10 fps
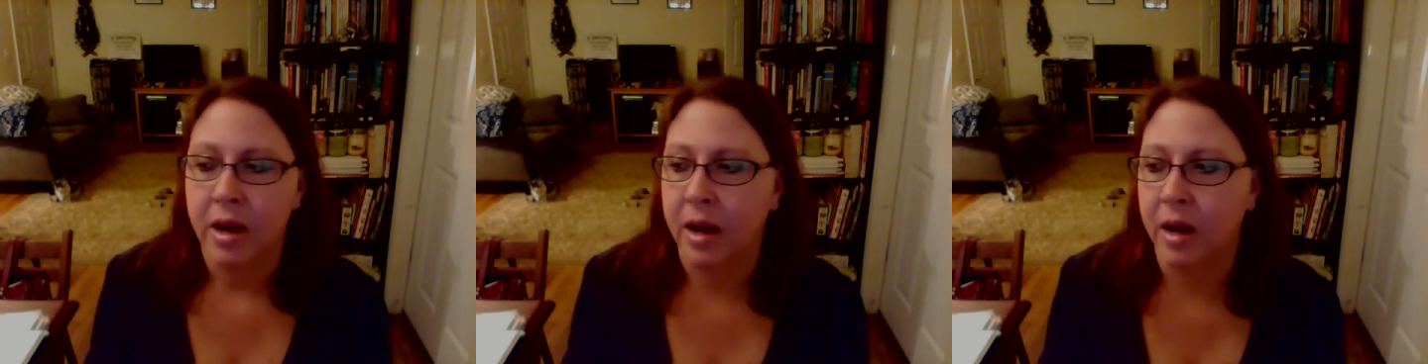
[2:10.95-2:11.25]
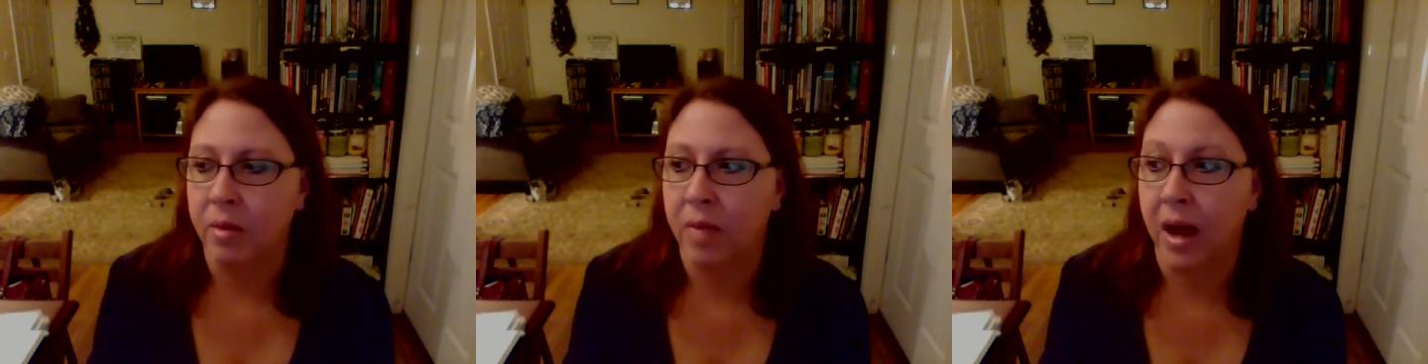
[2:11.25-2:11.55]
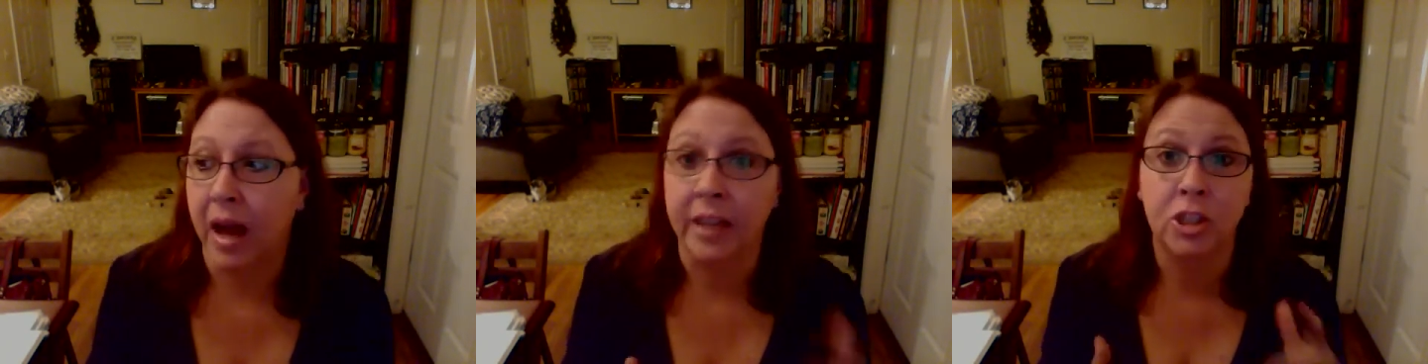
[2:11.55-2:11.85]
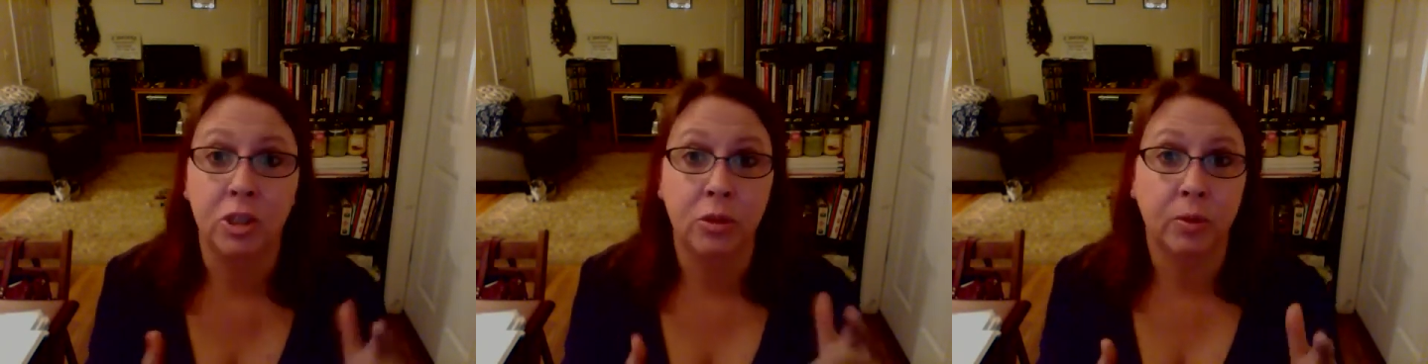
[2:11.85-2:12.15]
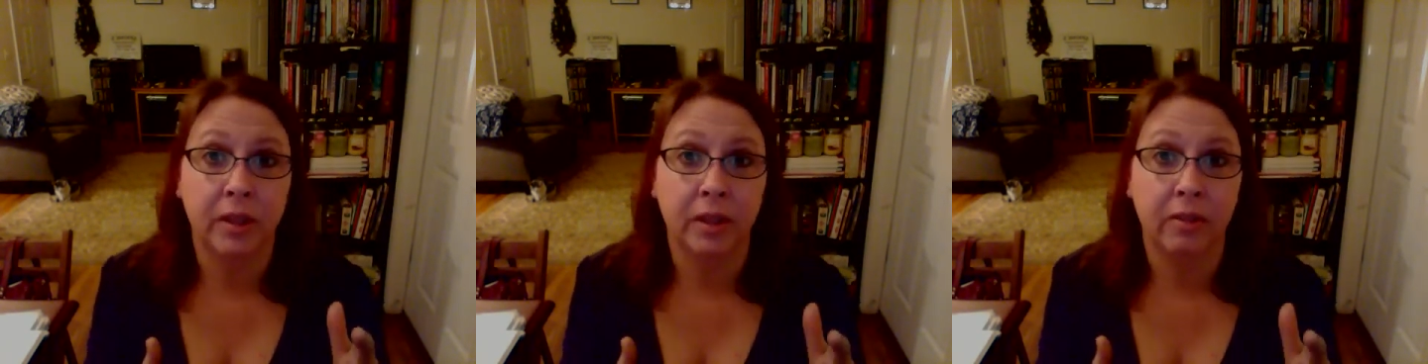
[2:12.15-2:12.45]
I do
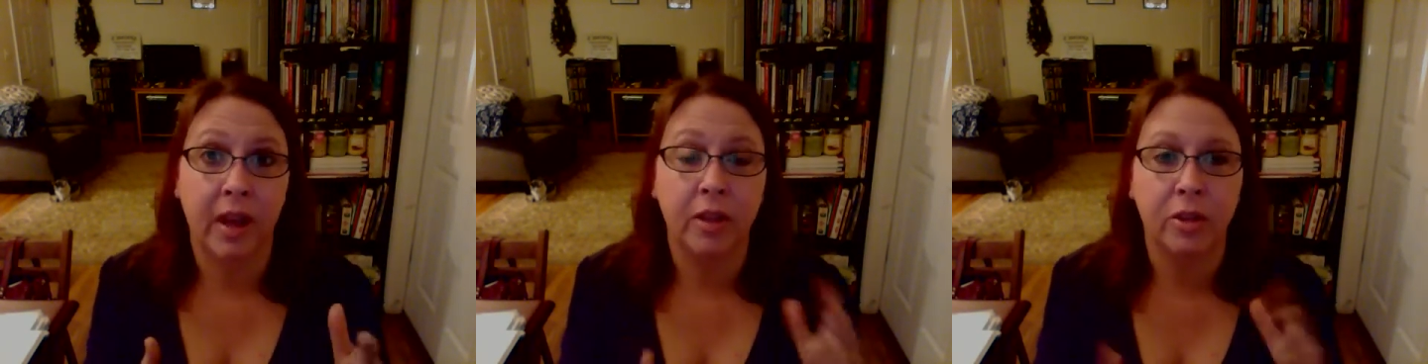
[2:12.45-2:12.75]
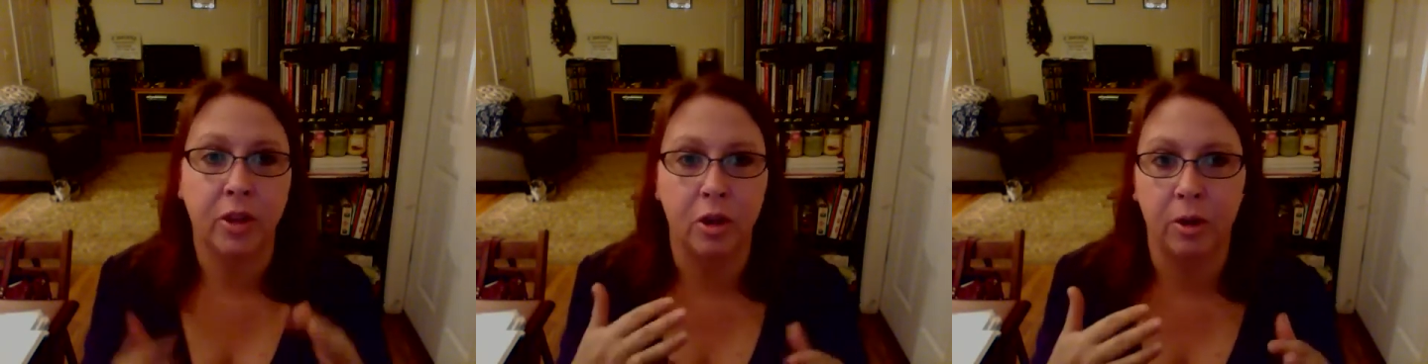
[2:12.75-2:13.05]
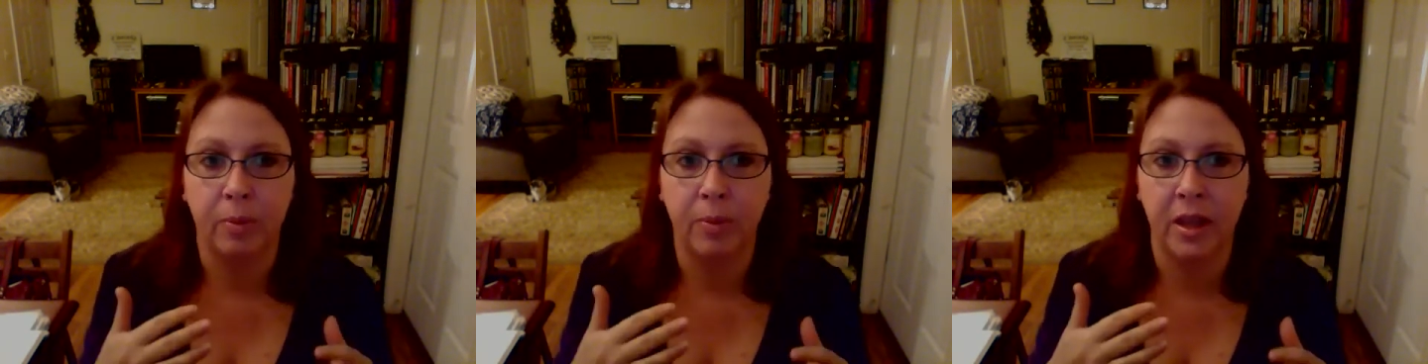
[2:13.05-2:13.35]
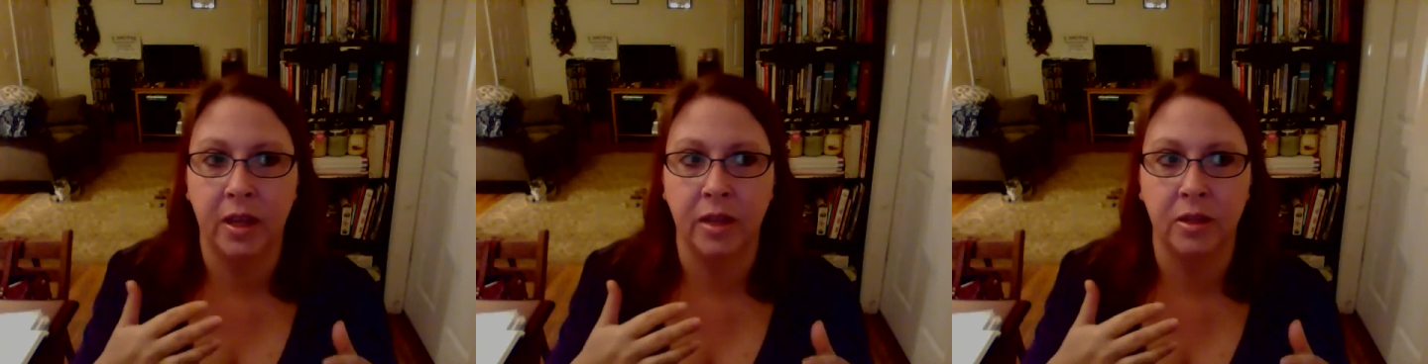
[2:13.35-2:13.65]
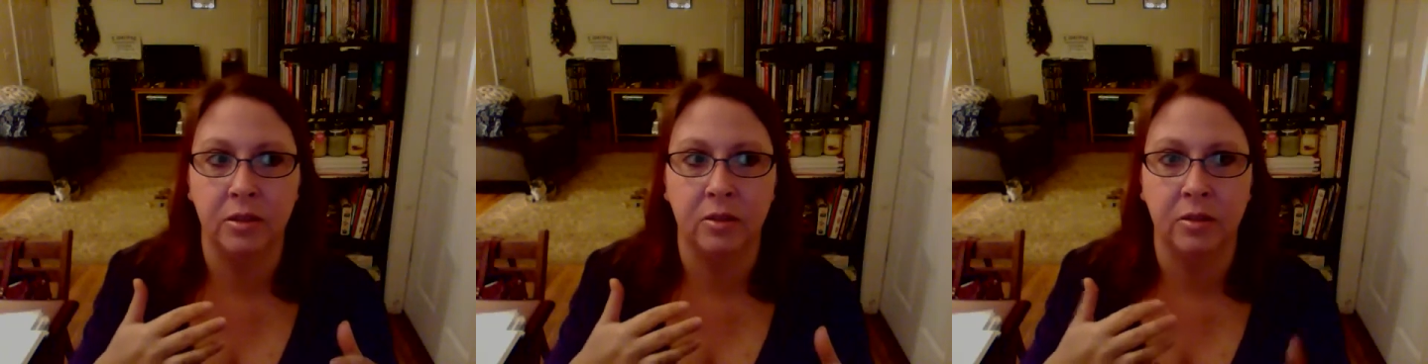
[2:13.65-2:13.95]
really like the
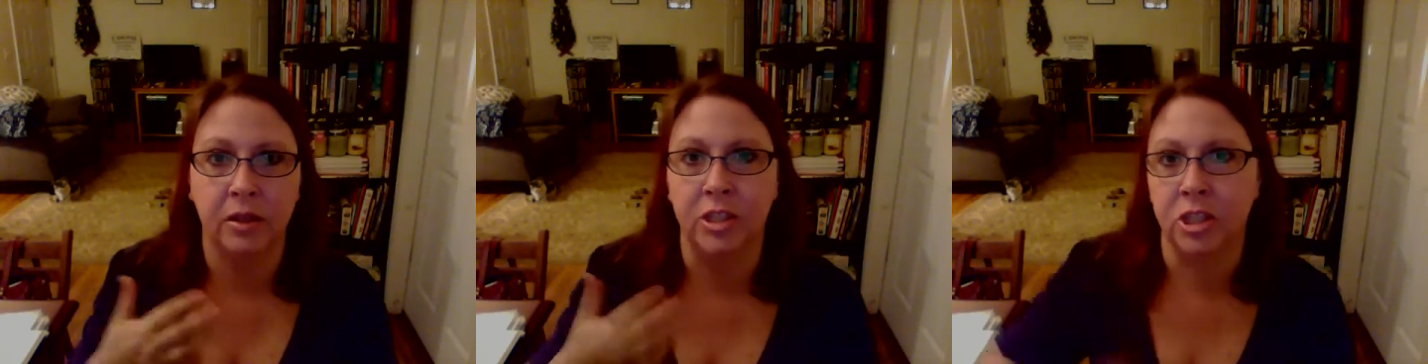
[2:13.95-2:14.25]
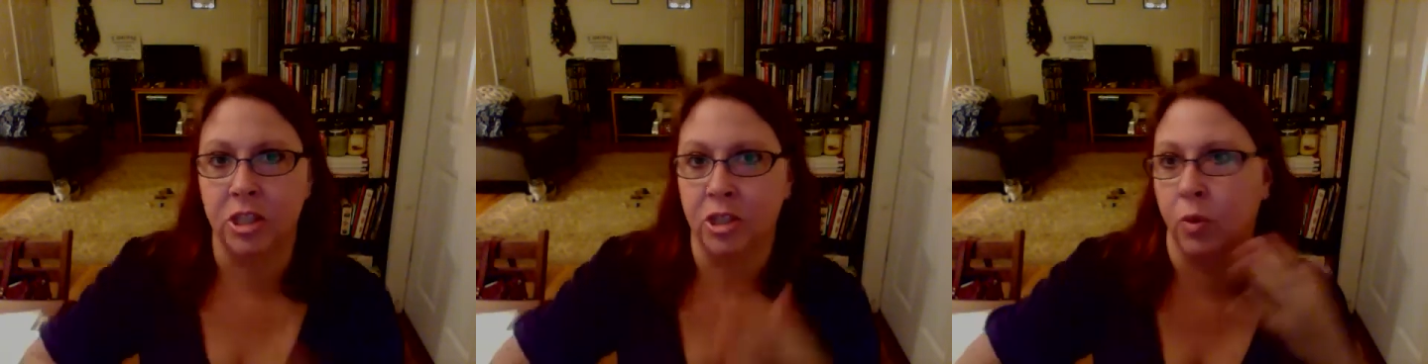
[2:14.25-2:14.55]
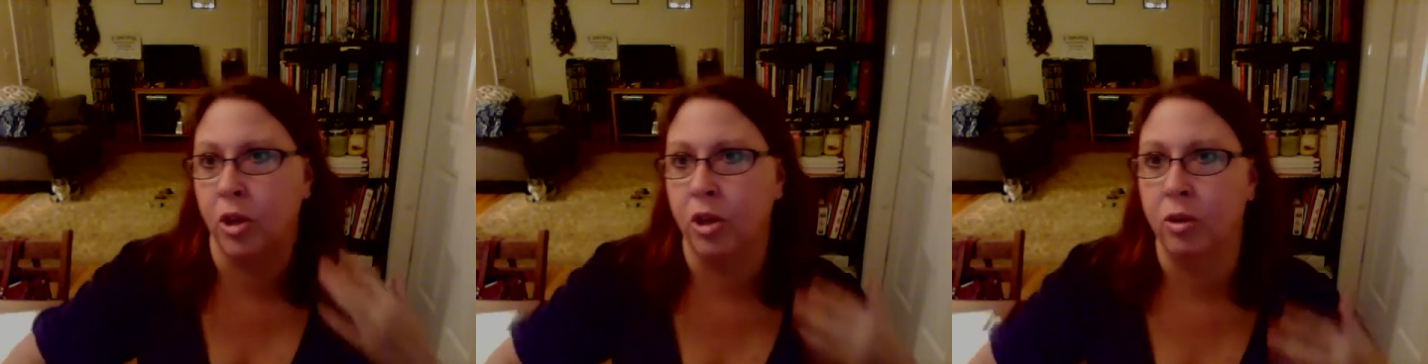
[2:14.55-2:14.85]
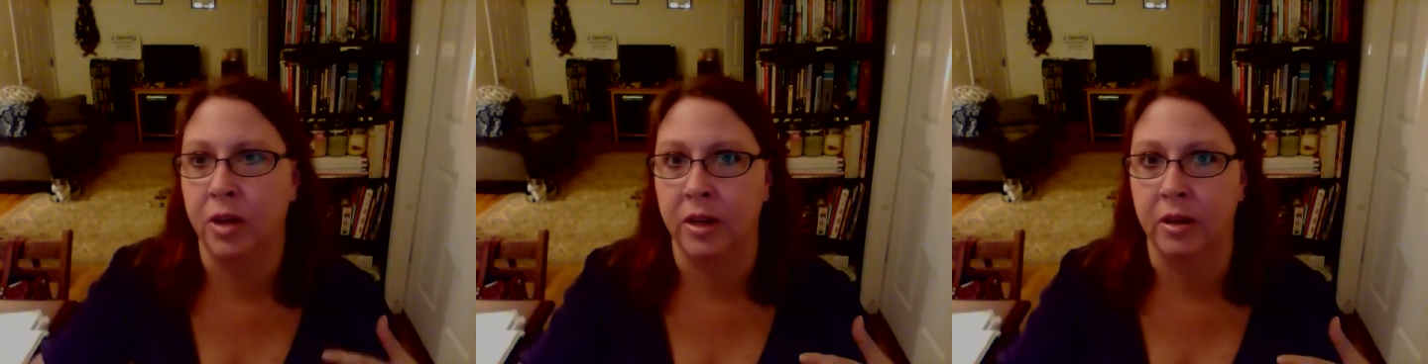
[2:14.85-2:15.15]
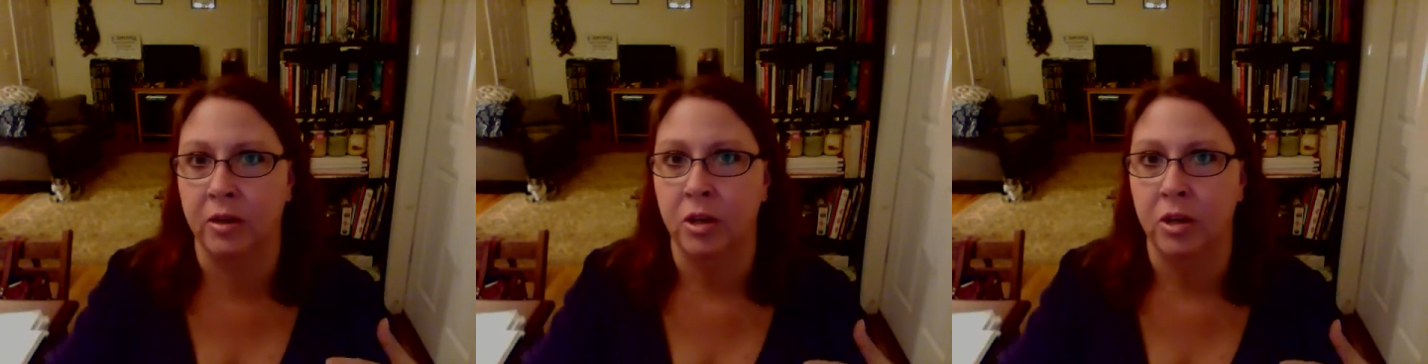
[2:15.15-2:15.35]
European leashes where you can